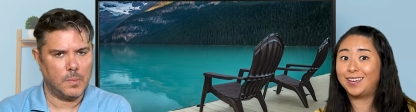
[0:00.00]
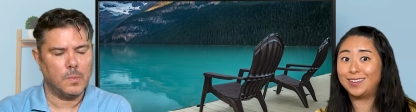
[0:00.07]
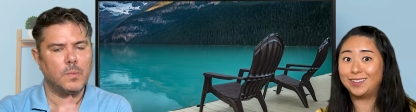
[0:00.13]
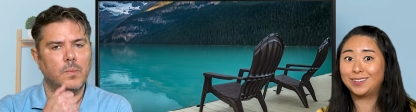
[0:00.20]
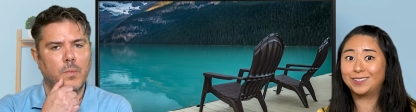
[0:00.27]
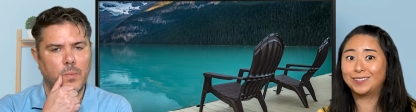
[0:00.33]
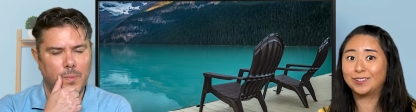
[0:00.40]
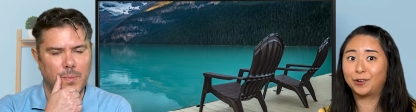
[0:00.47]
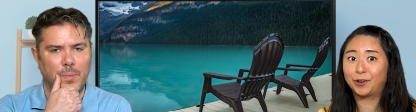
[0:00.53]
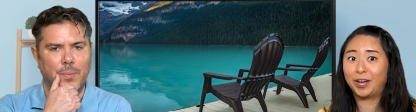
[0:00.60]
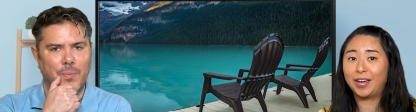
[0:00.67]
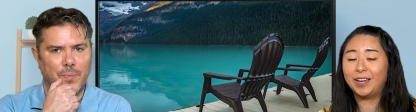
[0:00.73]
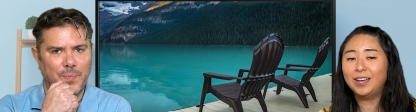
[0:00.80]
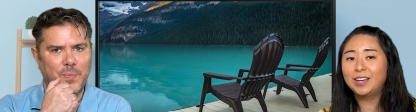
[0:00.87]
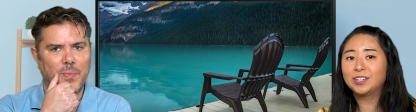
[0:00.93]
Speaker 1: is,
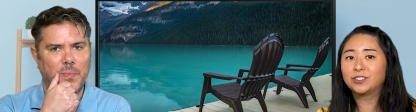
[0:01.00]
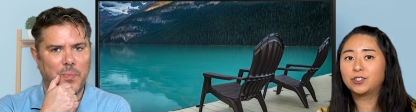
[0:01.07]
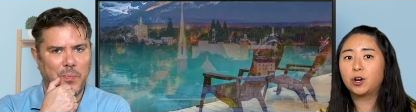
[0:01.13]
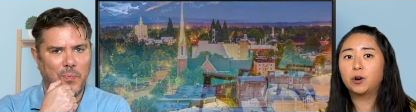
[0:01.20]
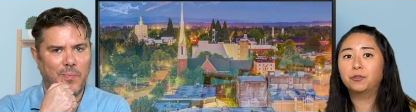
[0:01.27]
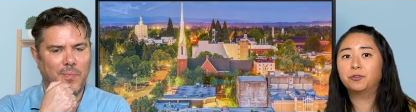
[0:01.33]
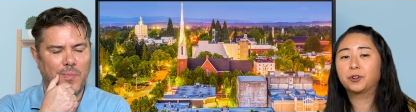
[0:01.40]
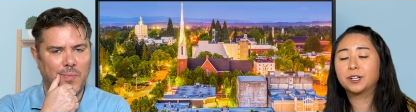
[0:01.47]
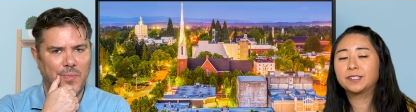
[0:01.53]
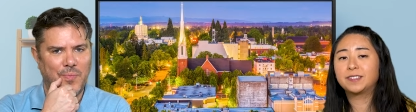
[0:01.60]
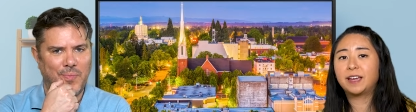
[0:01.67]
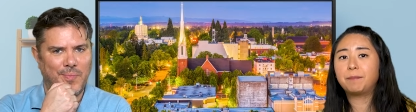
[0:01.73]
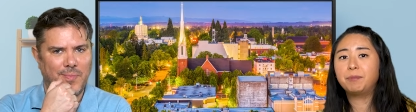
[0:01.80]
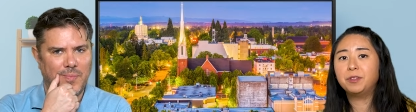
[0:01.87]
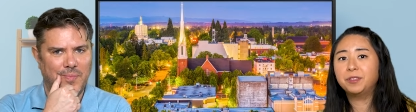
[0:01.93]
okay? So for
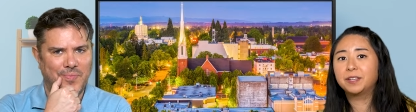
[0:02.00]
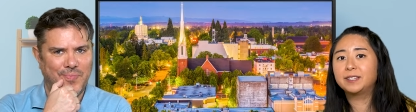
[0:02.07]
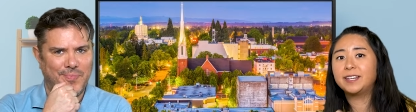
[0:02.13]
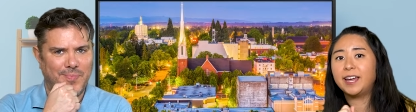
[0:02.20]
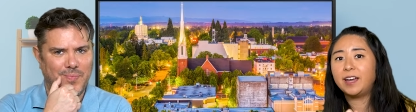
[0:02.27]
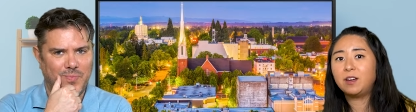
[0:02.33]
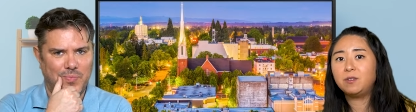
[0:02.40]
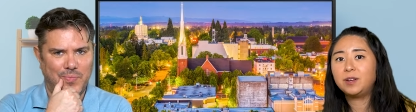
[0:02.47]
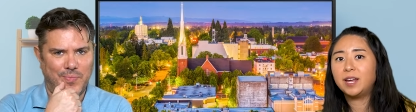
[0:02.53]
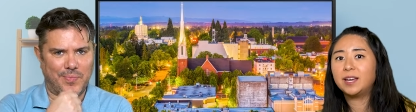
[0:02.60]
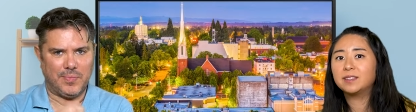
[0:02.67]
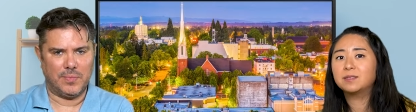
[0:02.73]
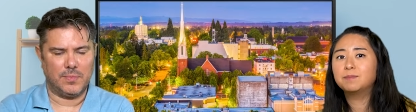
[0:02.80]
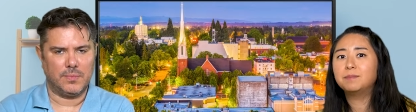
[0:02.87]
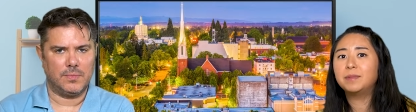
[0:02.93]
example, the town
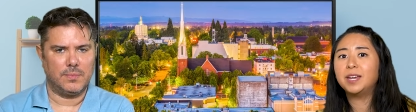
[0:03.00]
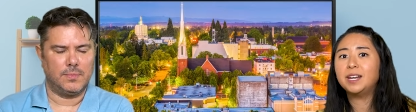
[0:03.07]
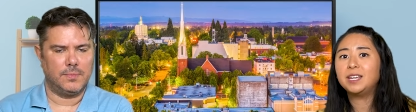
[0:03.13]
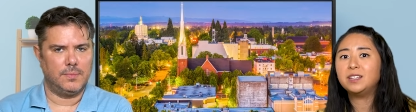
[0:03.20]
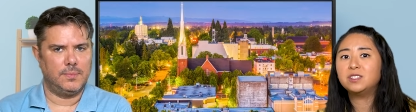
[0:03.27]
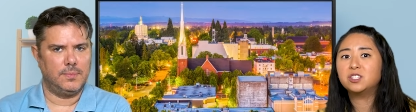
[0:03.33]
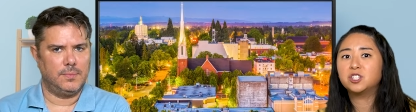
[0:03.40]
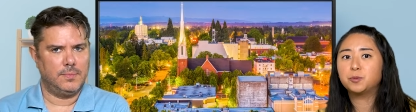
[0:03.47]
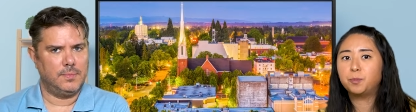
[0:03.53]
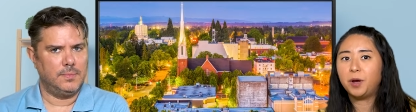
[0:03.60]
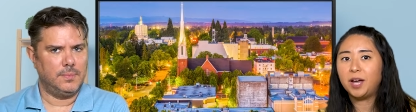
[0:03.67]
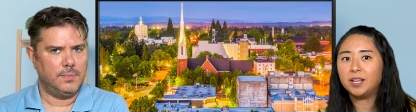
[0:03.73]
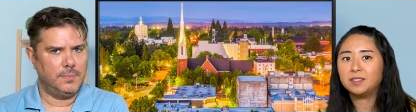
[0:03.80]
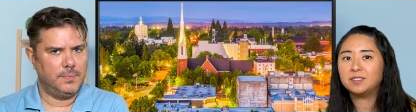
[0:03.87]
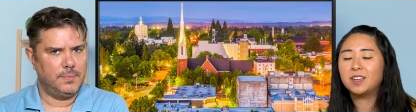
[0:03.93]
has many
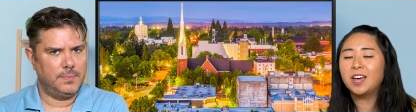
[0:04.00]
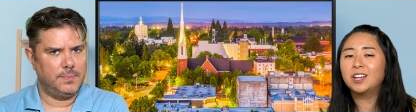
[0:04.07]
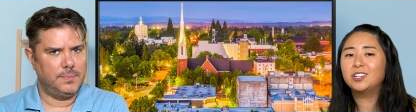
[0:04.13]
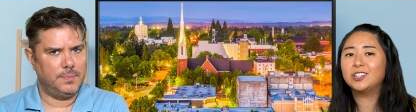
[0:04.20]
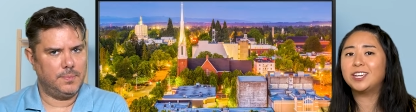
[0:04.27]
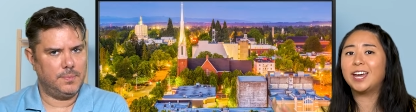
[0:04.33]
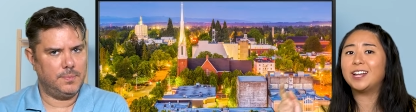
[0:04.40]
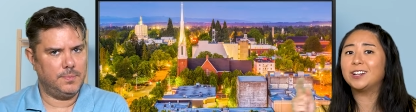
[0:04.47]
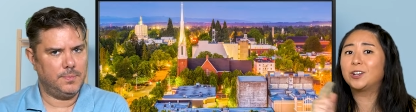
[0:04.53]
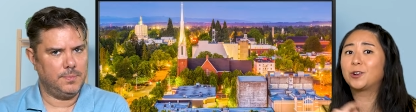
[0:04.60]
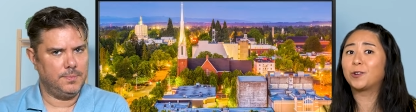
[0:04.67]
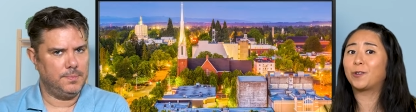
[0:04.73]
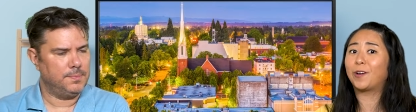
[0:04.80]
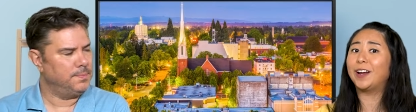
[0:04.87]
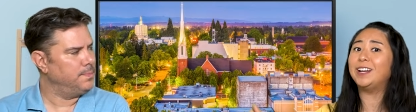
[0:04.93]
spots to get
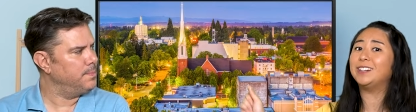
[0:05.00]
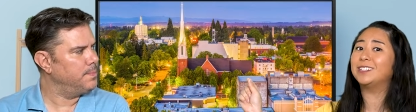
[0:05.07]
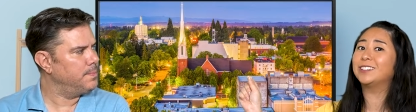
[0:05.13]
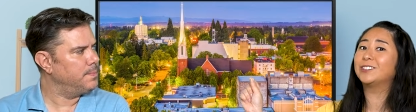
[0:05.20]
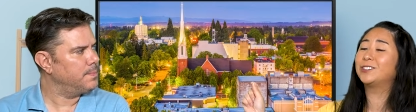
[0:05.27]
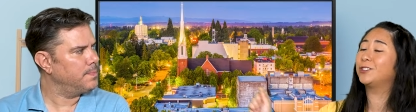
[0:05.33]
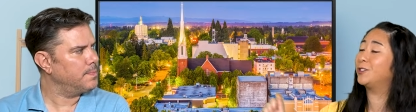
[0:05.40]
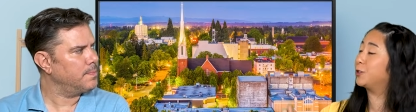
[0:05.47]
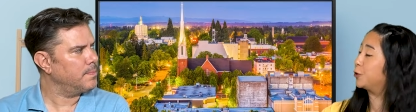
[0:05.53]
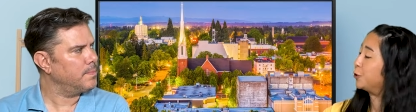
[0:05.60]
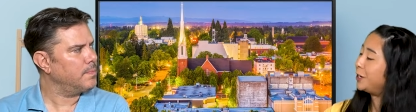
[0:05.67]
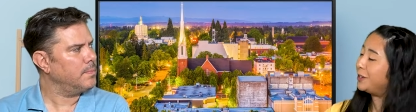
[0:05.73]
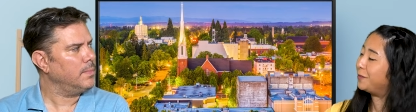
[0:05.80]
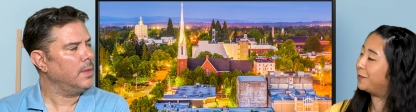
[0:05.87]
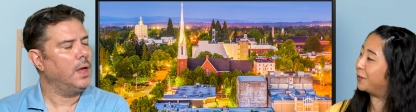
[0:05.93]
great
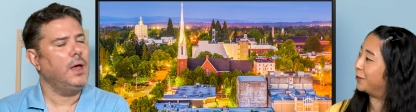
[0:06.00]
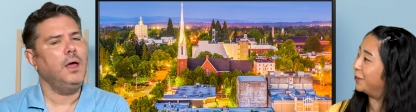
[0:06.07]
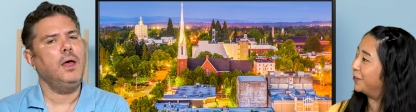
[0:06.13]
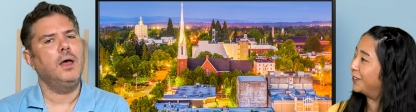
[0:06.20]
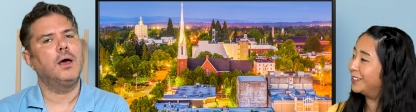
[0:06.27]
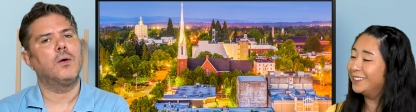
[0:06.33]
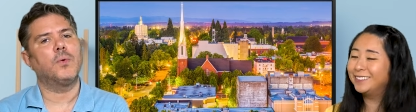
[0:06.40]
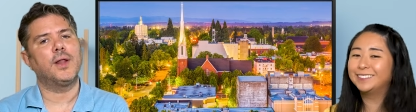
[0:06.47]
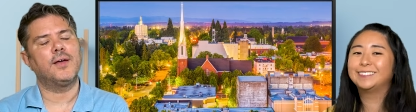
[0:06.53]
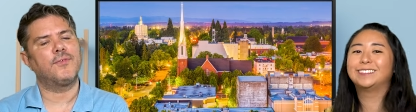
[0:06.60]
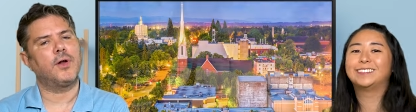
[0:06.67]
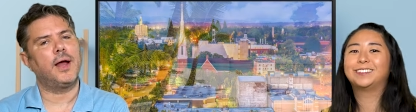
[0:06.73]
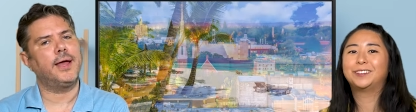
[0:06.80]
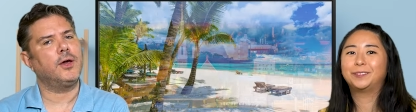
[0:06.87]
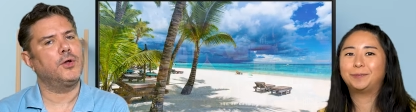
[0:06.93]
street
Speaker 2: food. Oh,
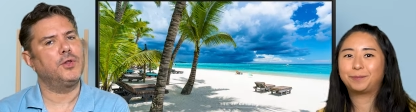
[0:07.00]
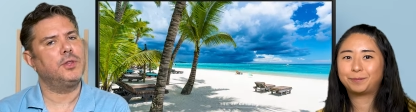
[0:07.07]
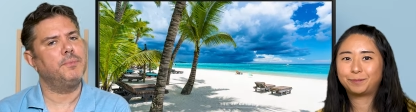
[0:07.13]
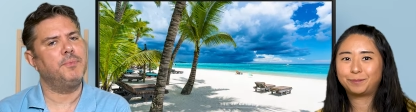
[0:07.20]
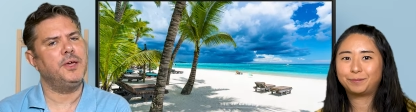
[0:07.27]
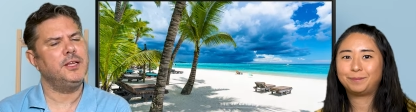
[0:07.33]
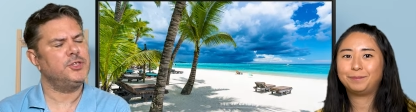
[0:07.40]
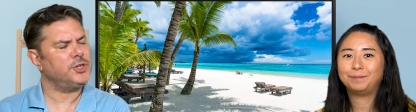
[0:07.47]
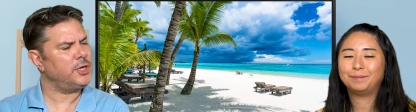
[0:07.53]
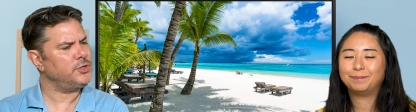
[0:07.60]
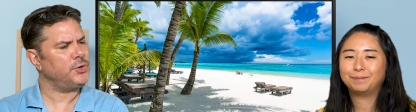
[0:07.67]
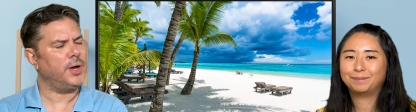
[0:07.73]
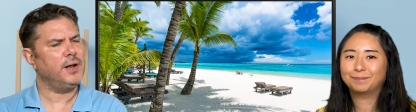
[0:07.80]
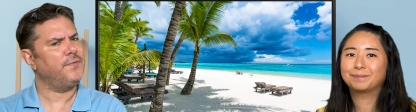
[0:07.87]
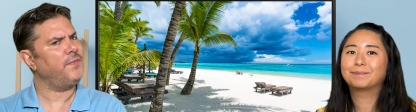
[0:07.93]
whenever I go to the beach, I
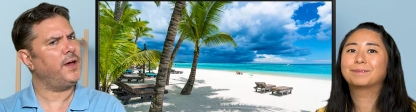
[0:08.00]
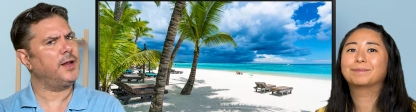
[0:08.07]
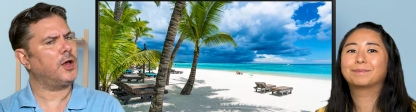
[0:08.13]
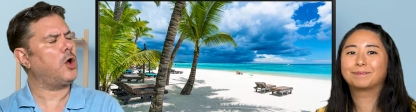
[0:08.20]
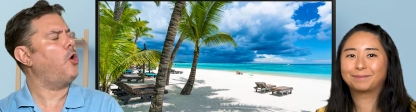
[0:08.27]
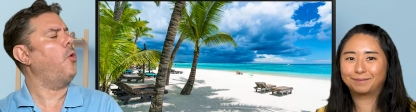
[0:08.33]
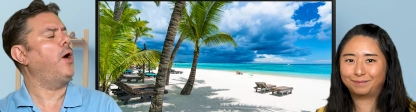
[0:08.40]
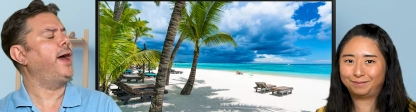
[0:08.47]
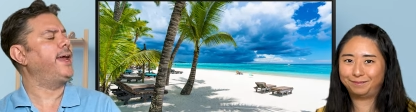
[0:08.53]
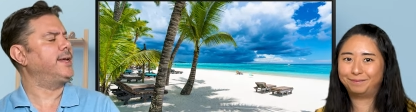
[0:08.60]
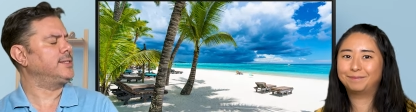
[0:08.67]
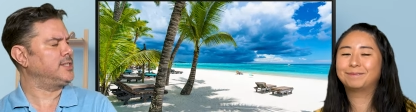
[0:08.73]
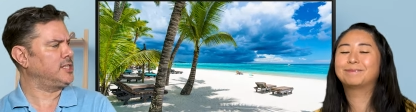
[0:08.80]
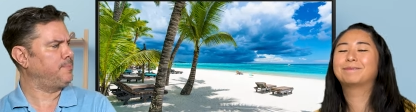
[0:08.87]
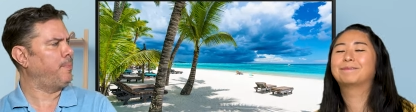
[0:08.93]
try to find a
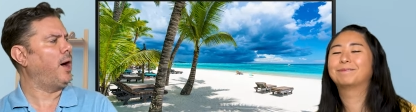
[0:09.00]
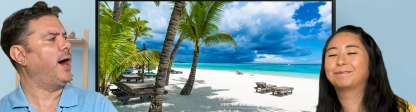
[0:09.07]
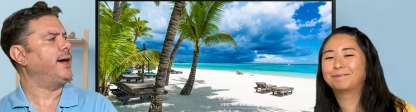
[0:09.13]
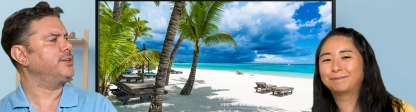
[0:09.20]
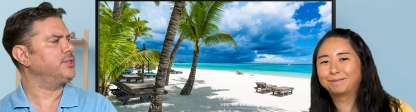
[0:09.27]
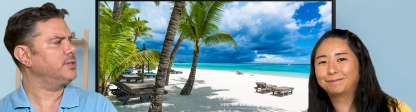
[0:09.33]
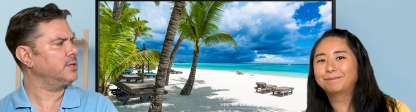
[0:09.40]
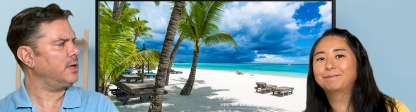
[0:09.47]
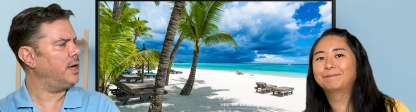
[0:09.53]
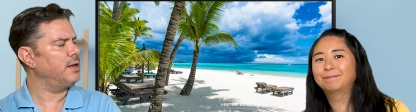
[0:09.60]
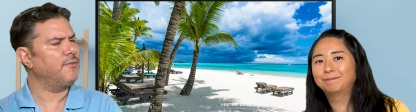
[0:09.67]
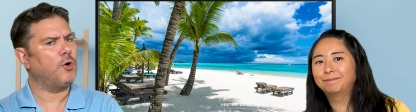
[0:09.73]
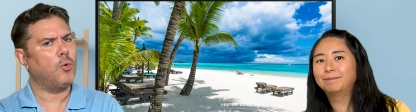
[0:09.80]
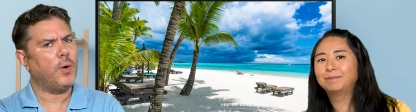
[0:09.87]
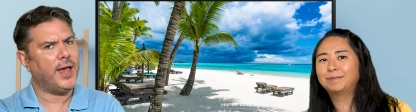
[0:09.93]
quiet spot, kind
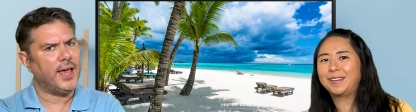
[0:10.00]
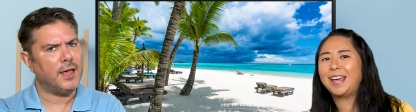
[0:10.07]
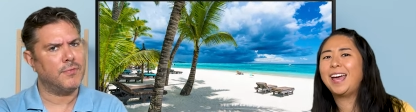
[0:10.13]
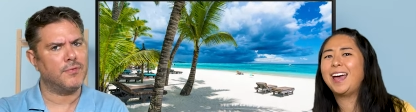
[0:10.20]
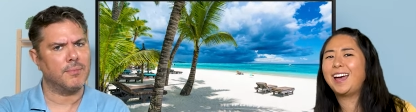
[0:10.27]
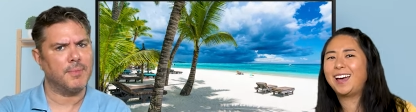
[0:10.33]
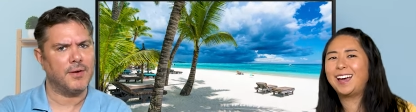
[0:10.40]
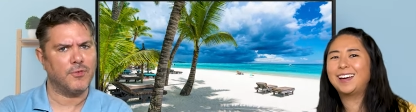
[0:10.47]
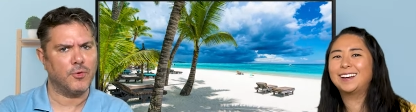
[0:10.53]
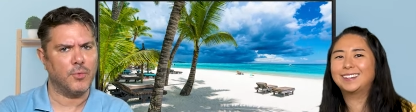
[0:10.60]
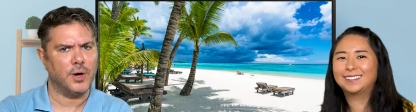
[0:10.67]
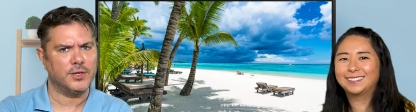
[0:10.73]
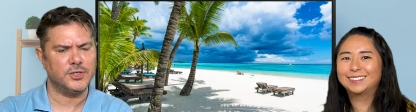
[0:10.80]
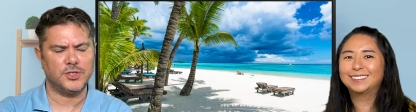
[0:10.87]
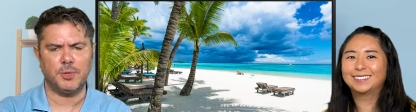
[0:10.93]
of away from
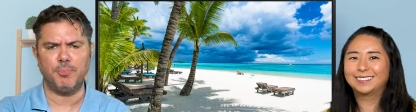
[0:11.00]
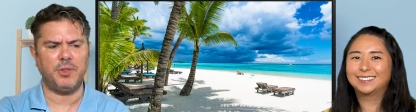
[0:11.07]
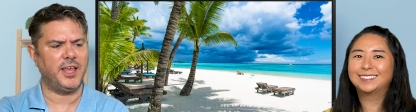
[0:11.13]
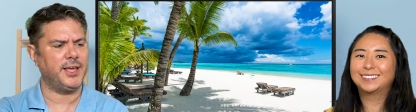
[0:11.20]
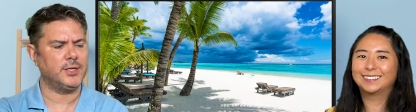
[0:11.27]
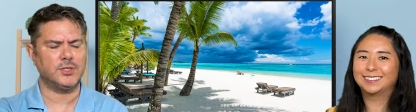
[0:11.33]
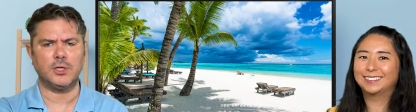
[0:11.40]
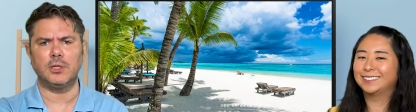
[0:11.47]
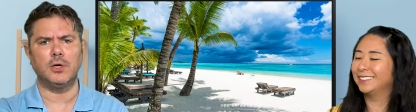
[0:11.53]
everyone, just a place, a